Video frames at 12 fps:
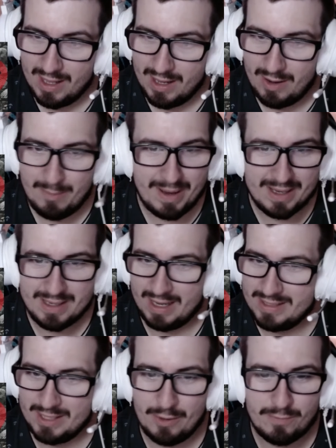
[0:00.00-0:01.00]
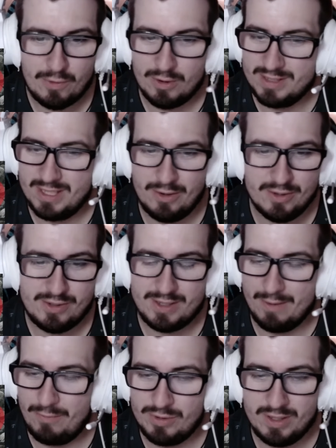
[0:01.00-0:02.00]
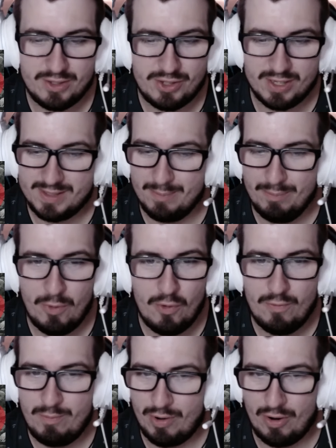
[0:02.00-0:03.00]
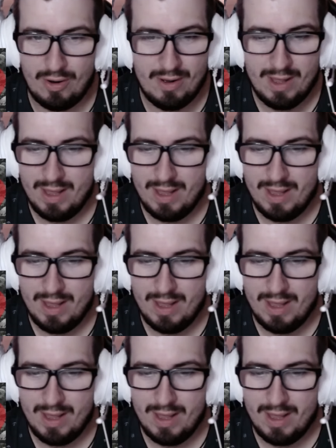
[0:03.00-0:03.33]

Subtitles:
Oh my god, and of course Inosuke wouldn't just move, bro.